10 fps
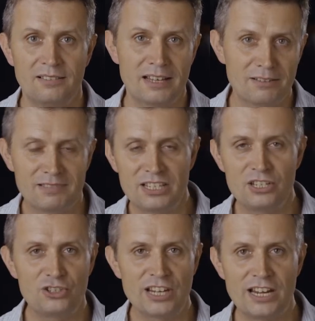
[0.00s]
Now, this
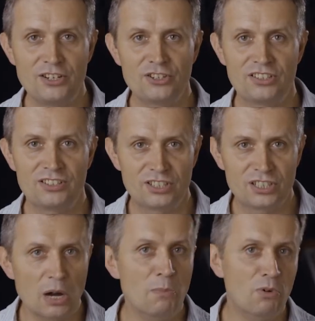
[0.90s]
has changed
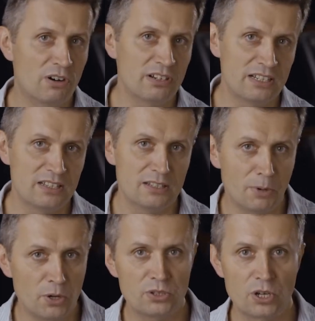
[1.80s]
somewhat in the
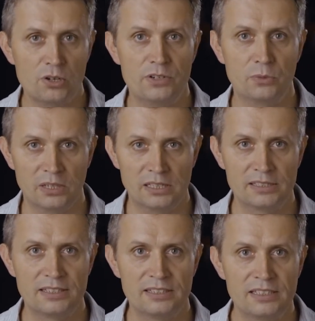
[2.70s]
post-COVID
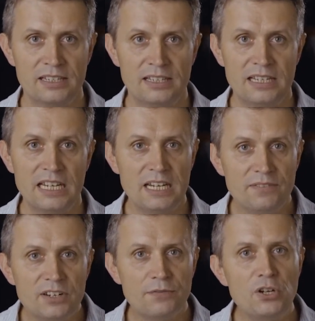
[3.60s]
world, and
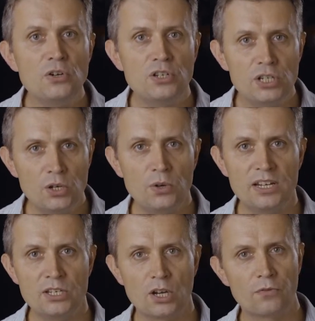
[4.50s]
even if you do, it
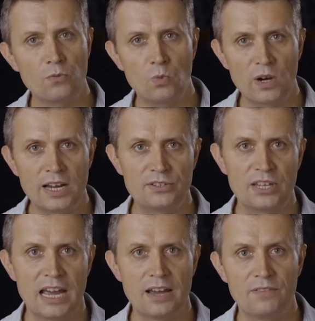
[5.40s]
is often wise
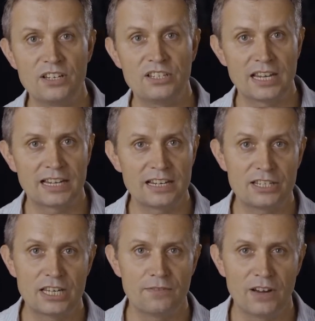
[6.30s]
to have a second
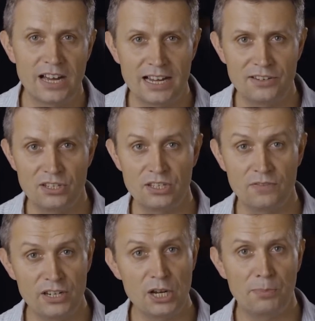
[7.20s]
set of eyes as a
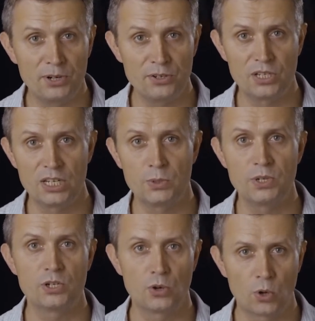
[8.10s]
video producer to
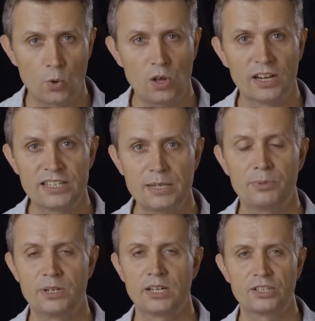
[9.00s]
ensure quality
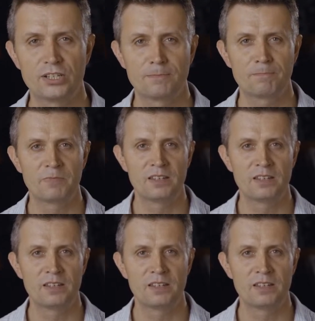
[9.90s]
production.